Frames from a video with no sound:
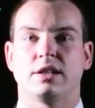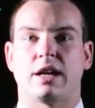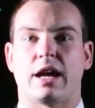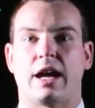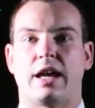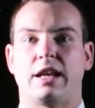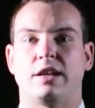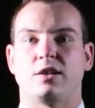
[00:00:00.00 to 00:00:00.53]

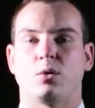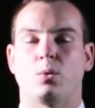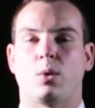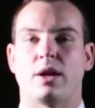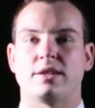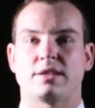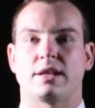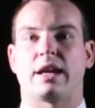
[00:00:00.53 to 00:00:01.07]
And
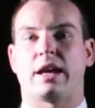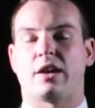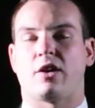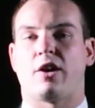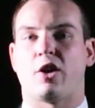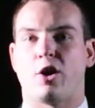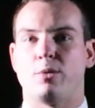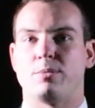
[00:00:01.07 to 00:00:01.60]
once again,
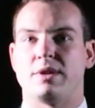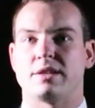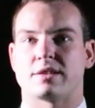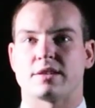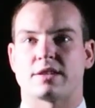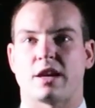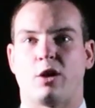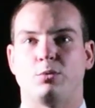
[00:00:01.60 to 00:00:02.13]
I hope this
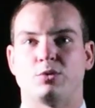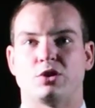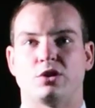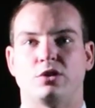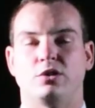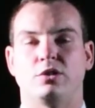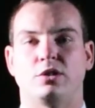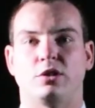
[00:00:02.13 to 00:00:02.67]
has helped
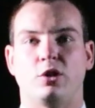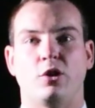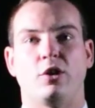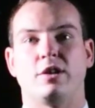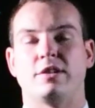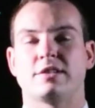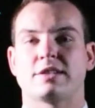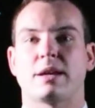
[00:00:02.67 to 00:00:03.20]
you
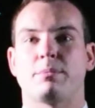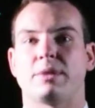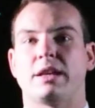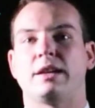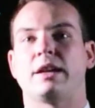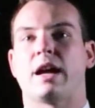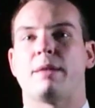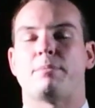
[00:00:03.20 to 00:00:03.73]
learn
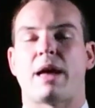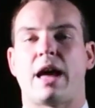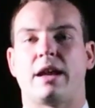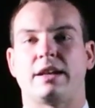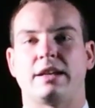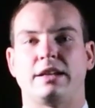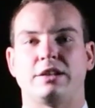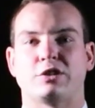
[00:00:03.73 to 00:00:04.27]
something about
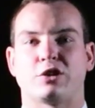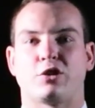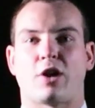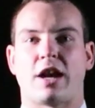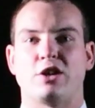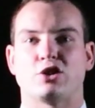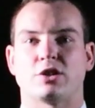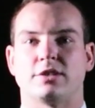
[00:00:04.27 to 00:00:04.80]

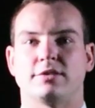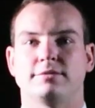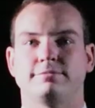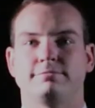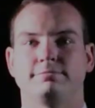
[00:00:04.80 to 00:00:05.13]
integration.